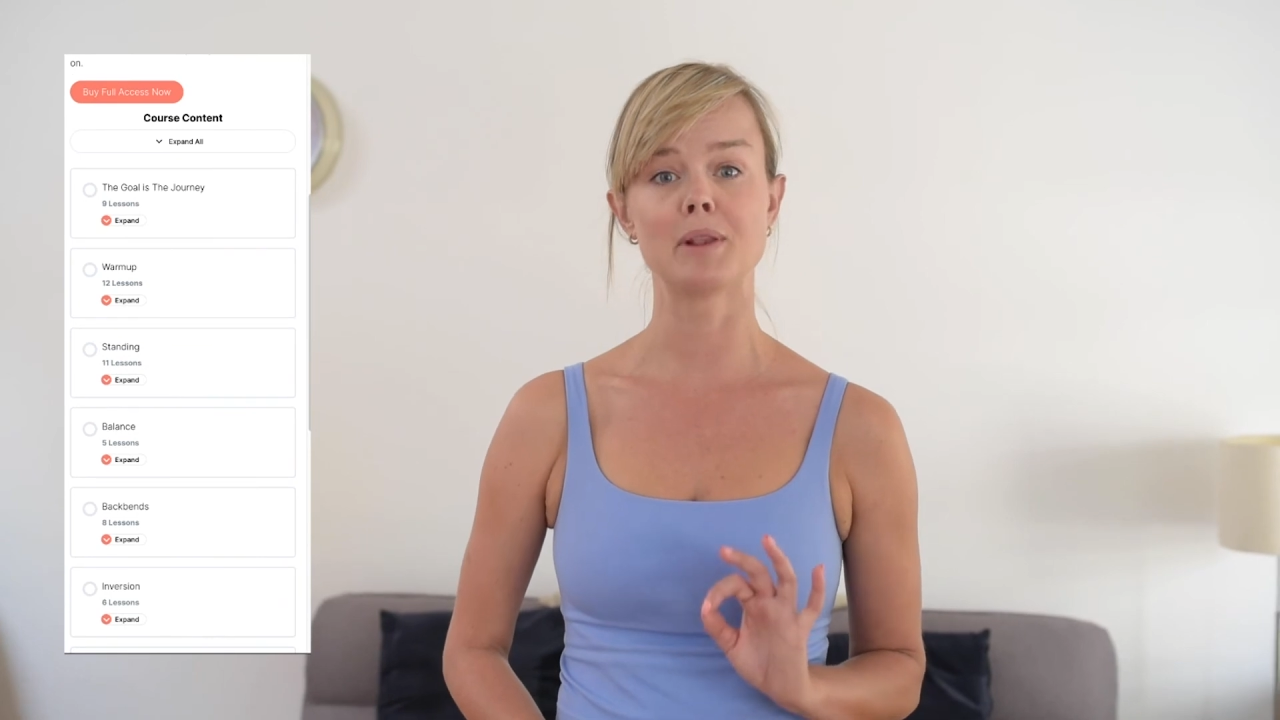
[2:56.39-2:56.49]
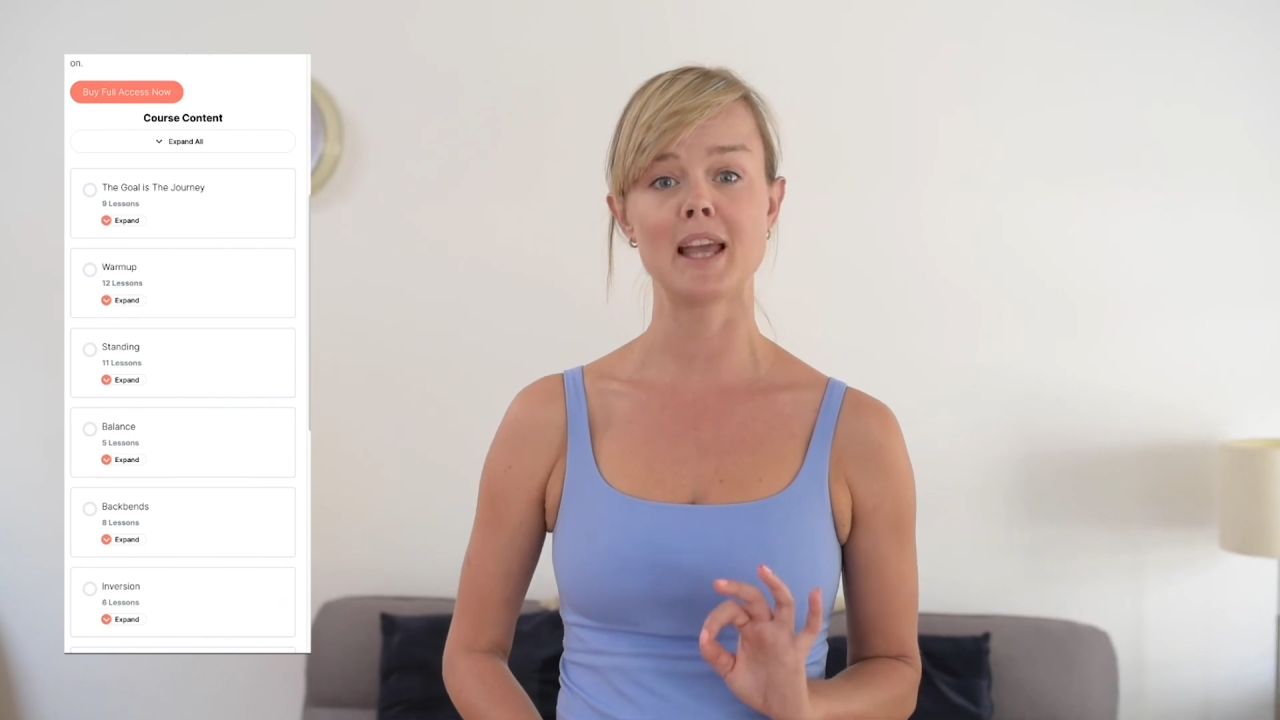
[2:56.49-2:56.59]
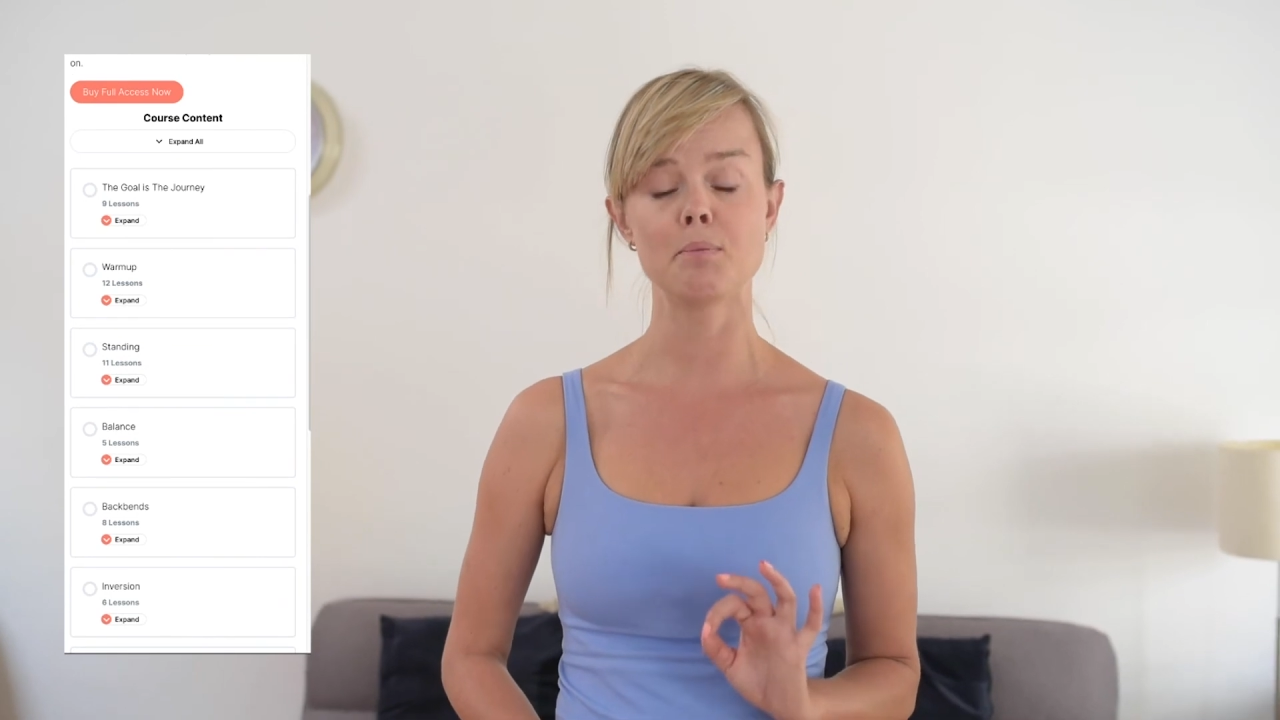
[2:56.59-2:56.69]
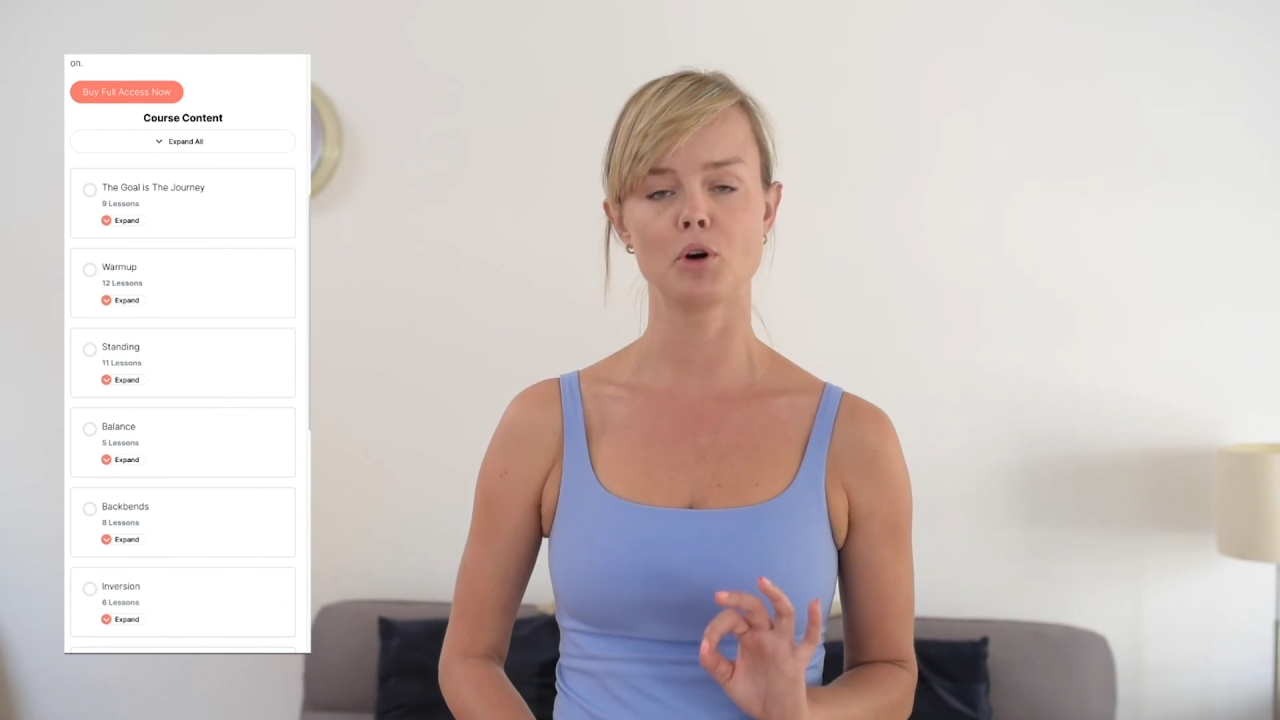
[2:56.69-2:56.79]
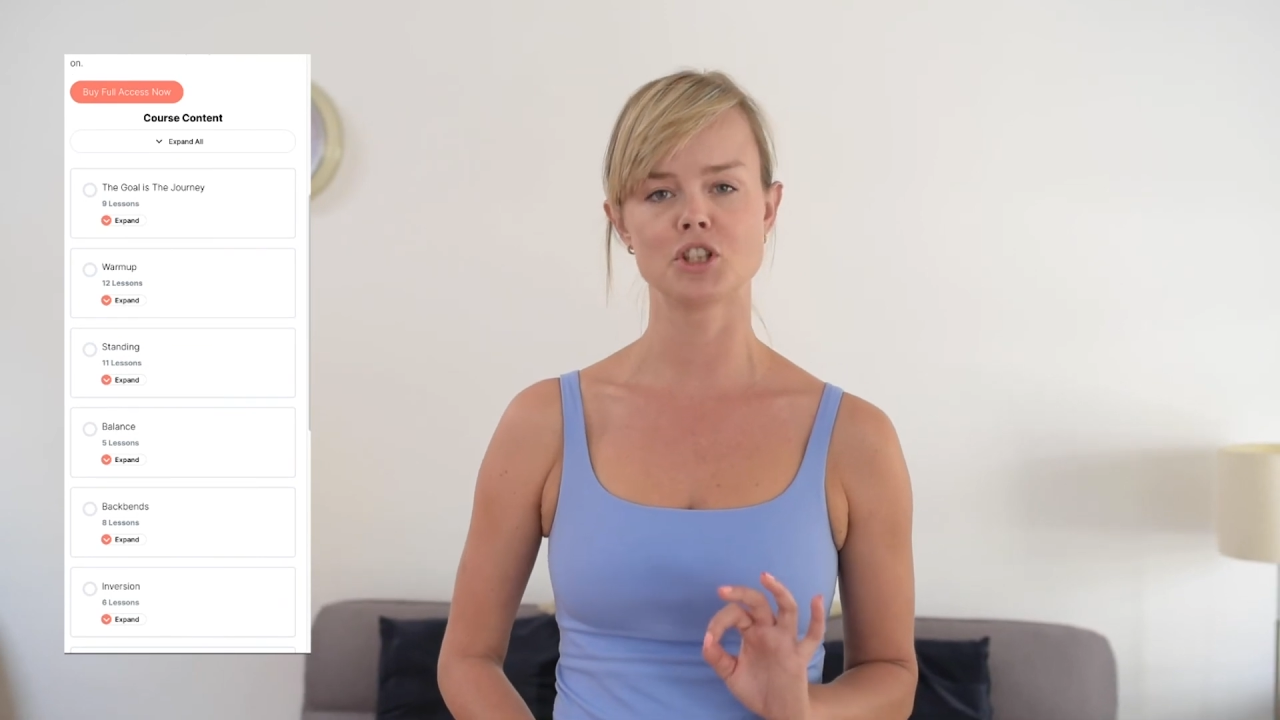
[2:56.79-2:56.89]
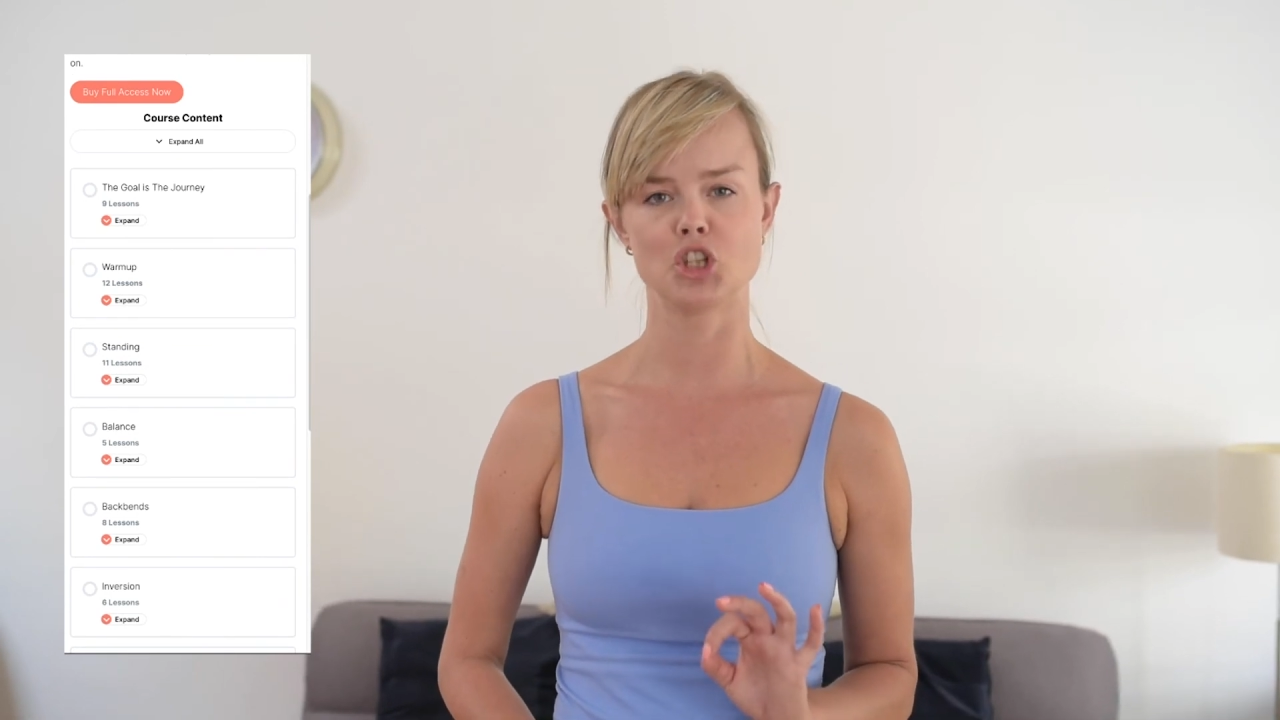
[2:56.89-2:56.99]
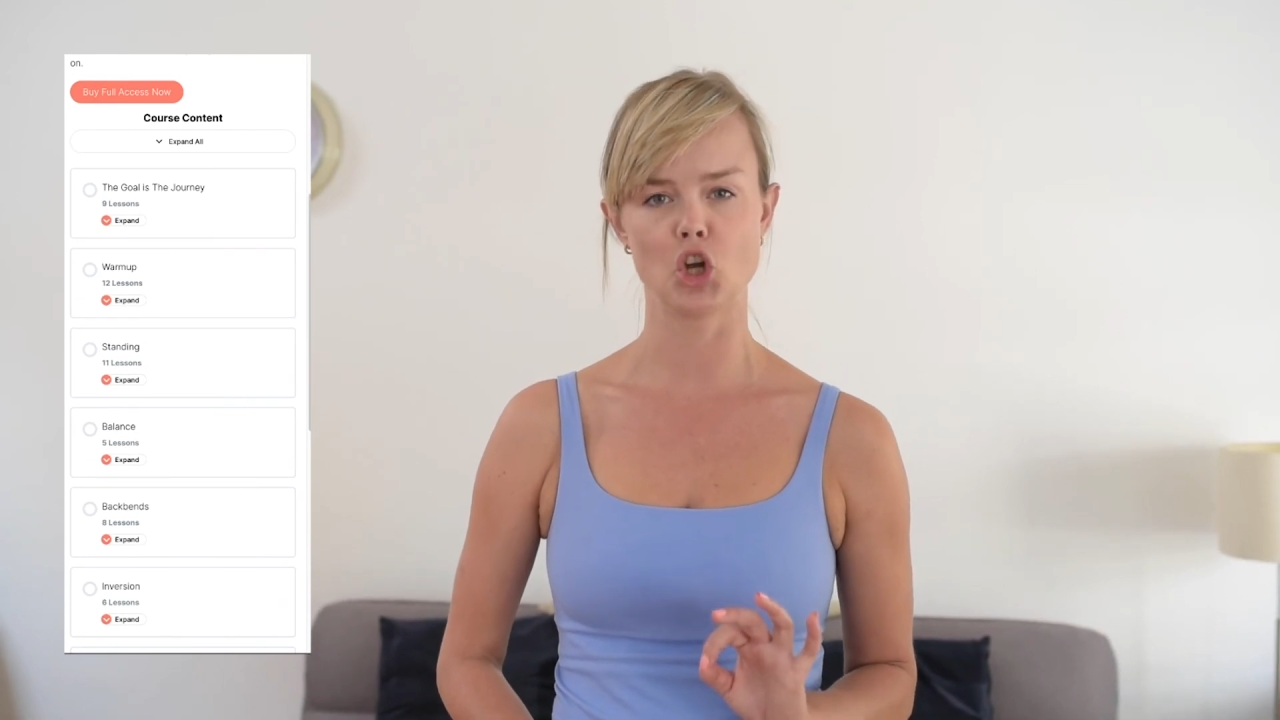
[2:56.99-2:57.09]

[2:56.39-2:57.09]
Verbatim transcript: PlayPause